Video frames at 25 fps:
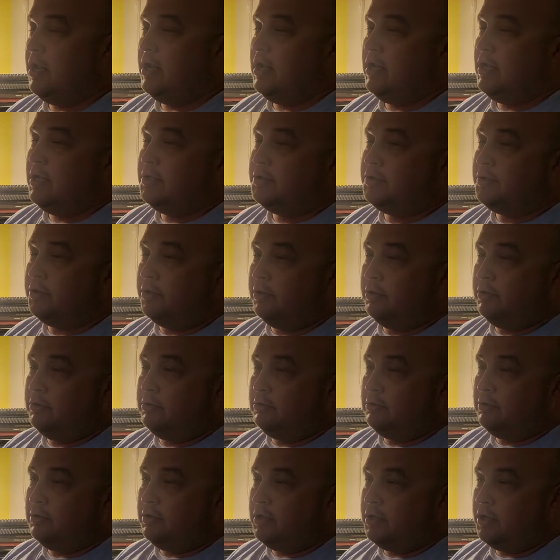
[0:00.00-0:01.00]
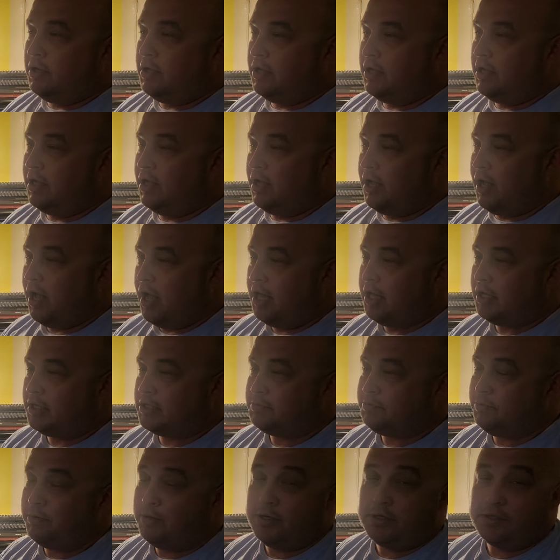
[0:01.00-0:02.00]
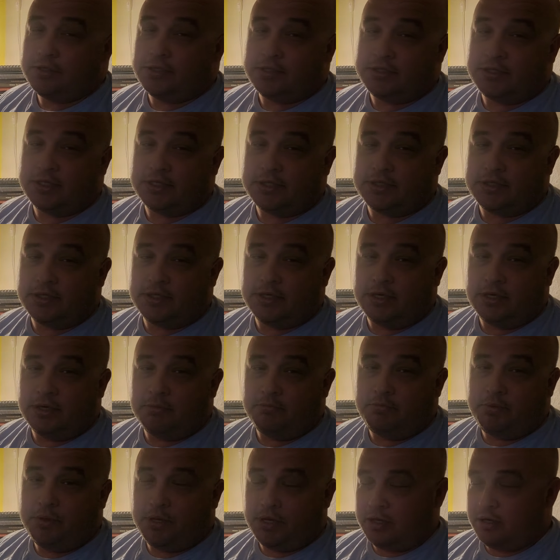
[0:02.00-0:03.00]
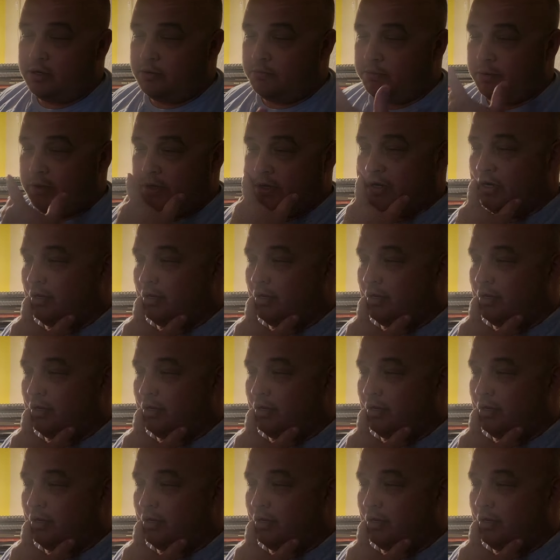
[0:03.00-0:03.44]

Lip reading: so I experienced this as a piano player,